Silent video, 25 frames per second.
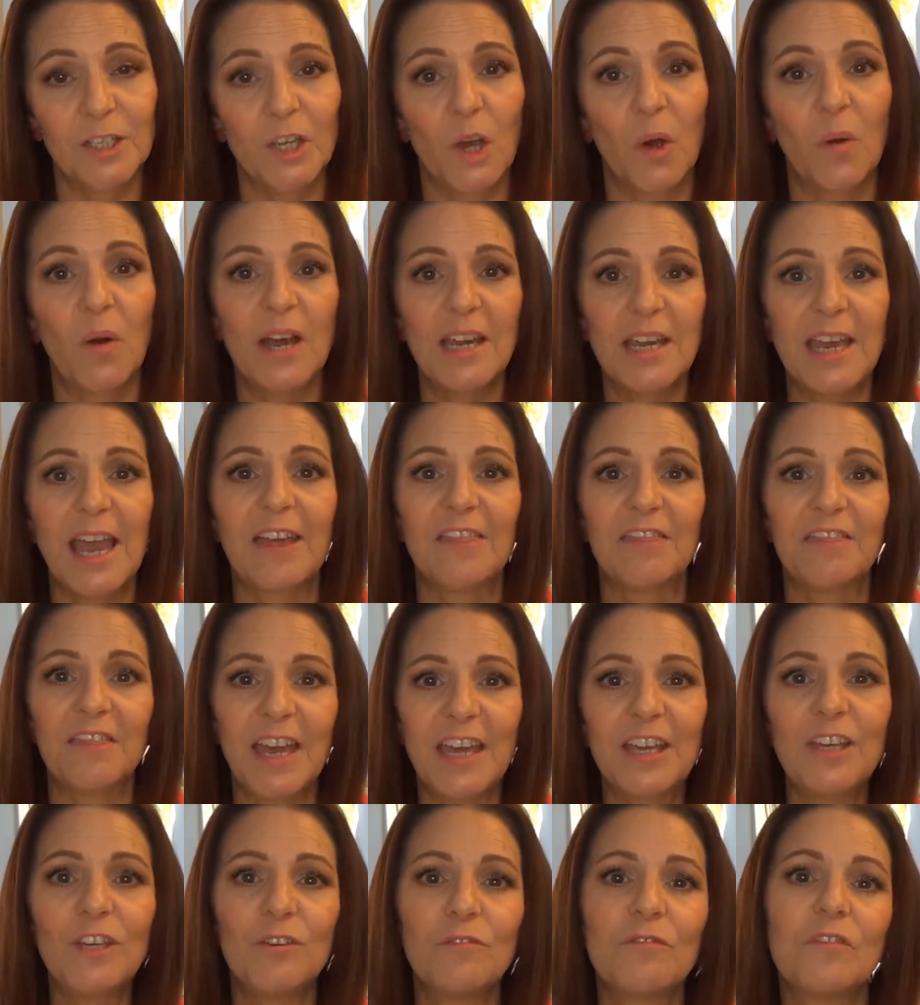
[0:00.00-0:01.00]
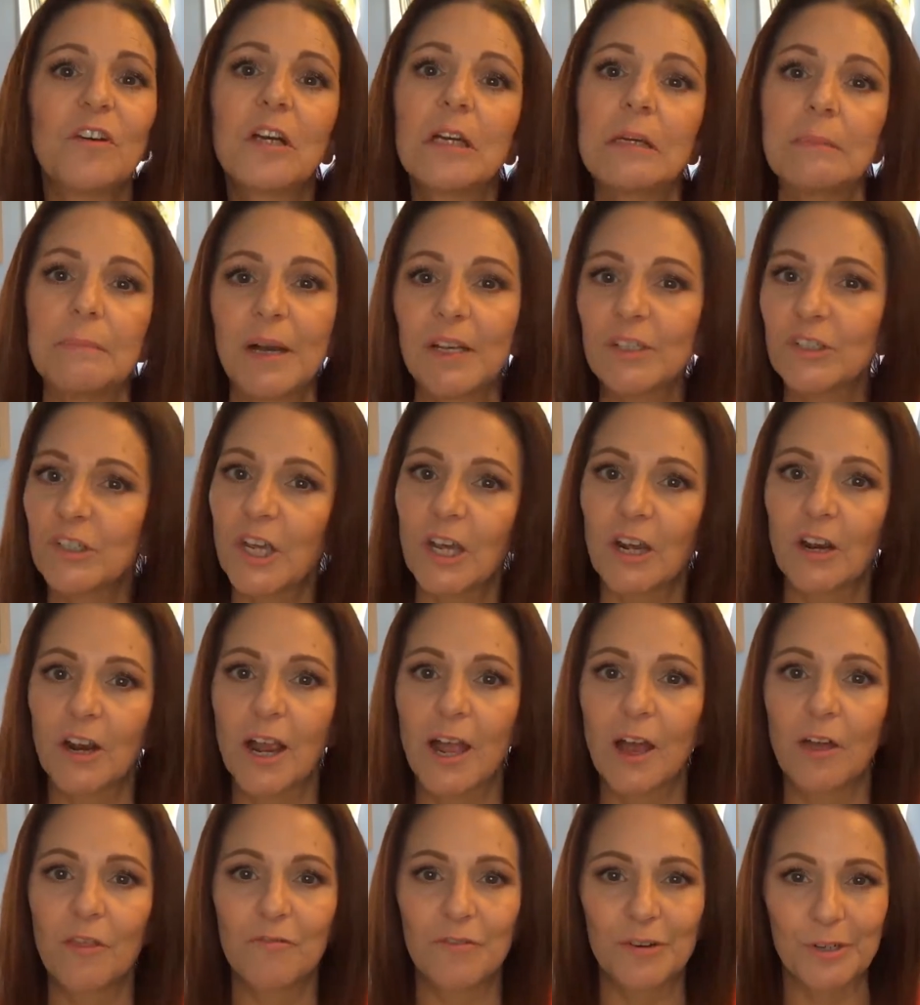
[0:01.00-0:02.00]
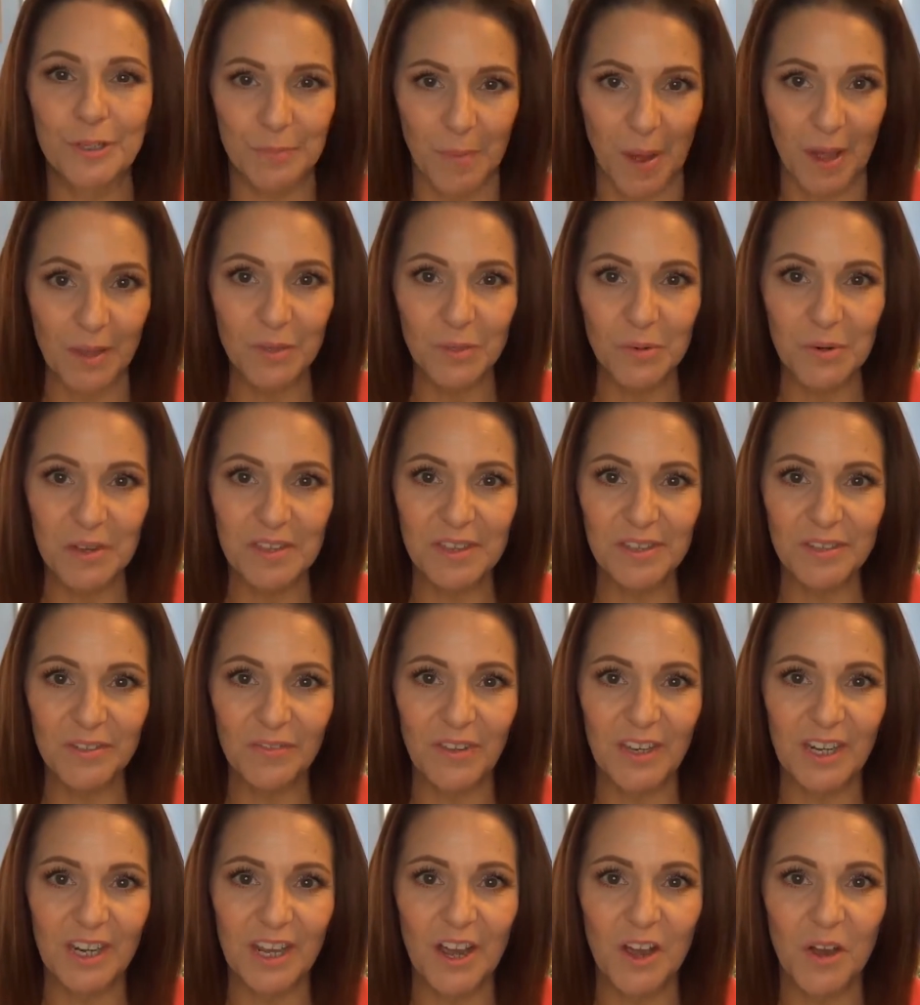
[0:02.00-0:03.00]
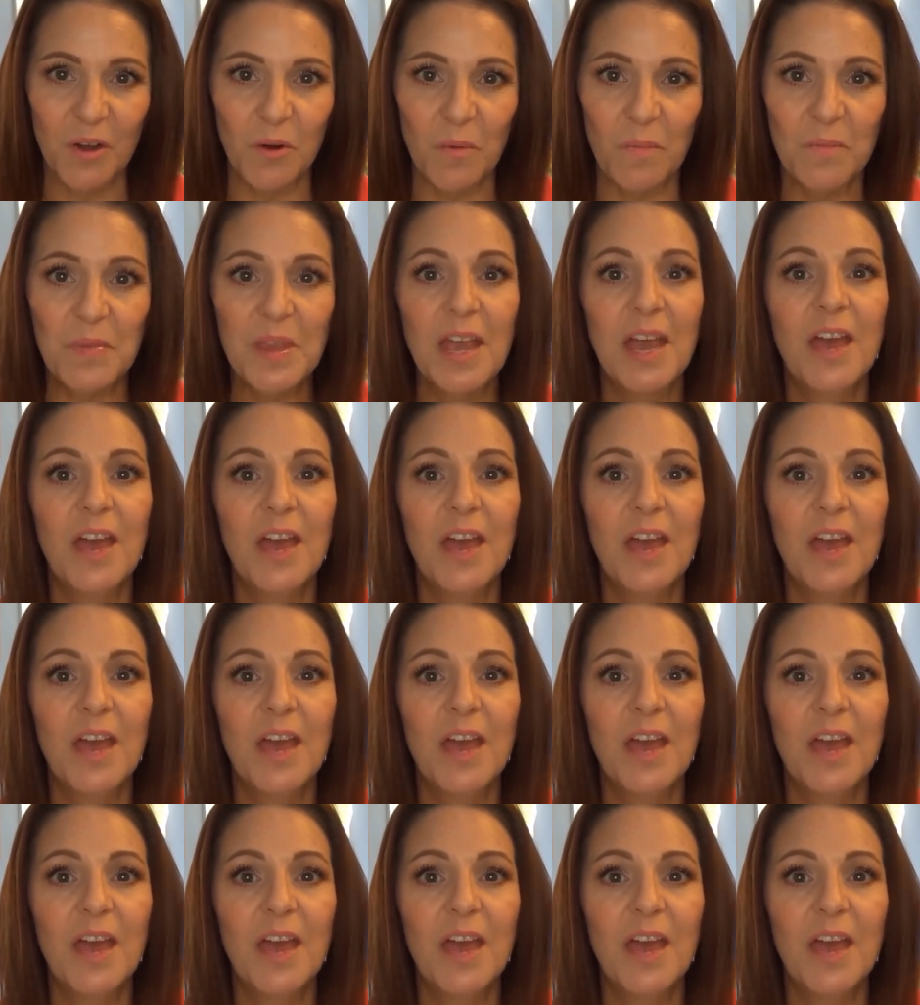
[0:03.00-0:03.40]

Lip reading: So again, thank you very much, KeraHealth, for sponsoring this video.